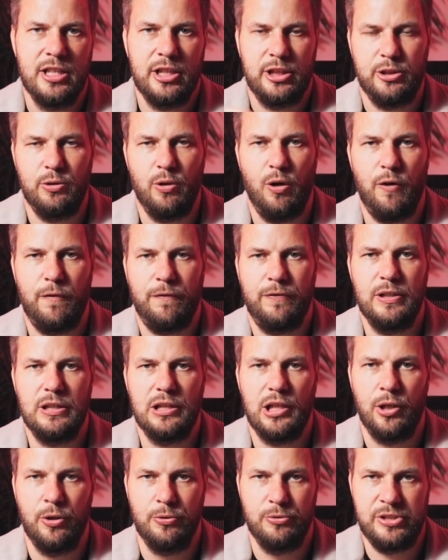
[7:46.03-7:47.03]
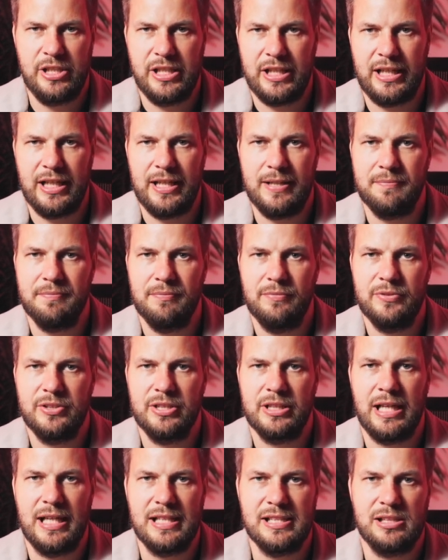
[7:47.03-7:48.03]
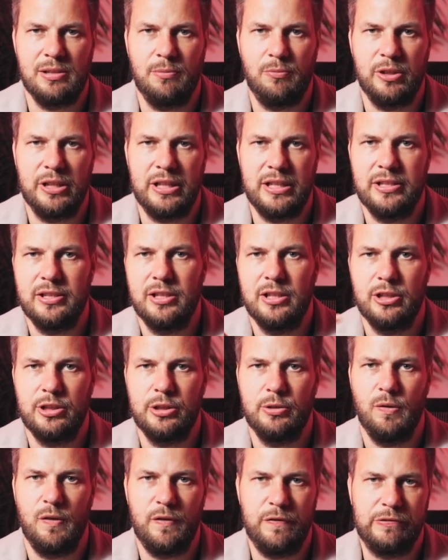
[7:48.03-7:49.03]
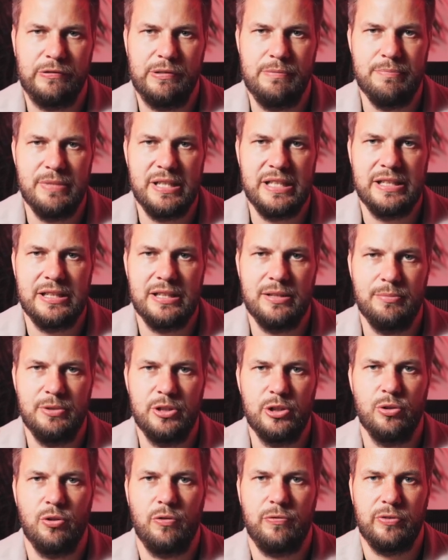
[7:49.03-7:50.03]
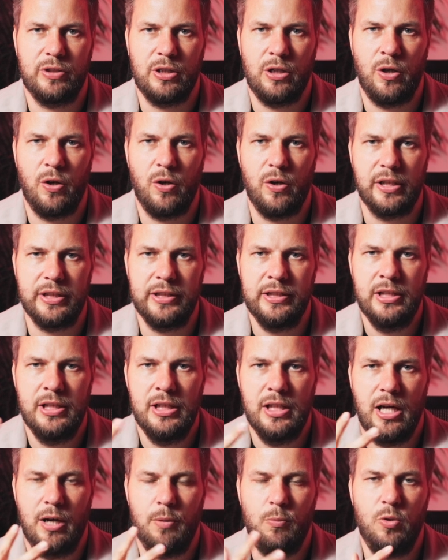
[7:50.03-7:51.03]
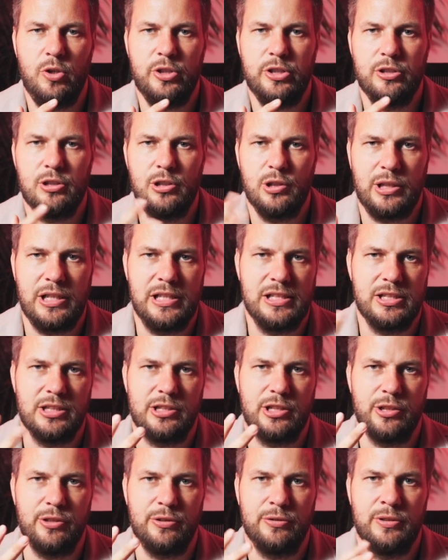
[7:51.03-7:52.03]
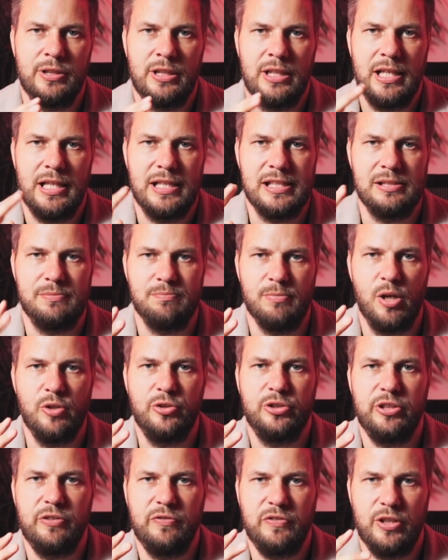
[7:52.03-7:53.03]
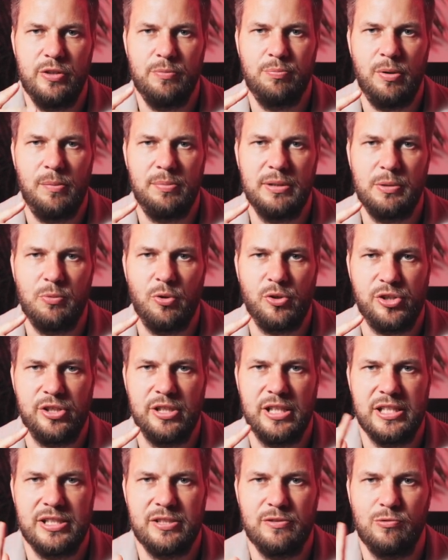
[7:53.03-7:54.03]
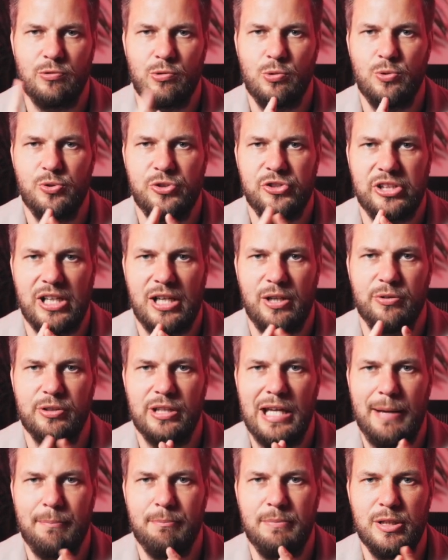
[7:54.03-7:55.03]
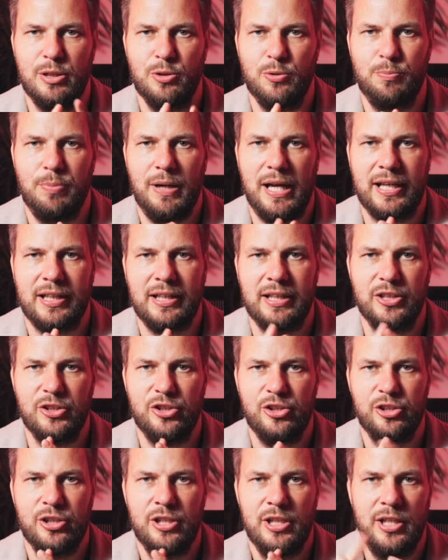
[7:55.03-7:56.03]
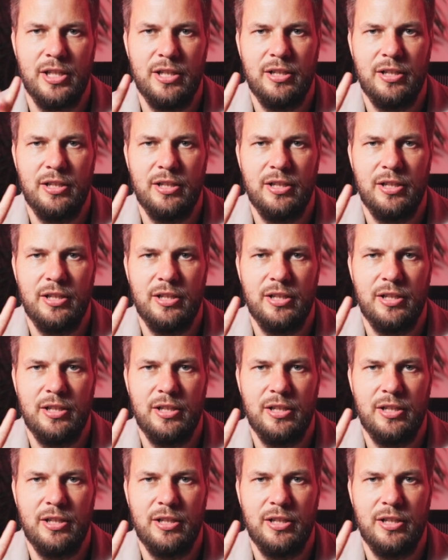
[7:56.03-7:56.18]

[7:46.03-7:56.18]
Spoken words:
You offer low ticket to get someone in, you offer a medium, and you offer high. And what you're looking to do is, most of you are probably watching this are all sat on that middle package.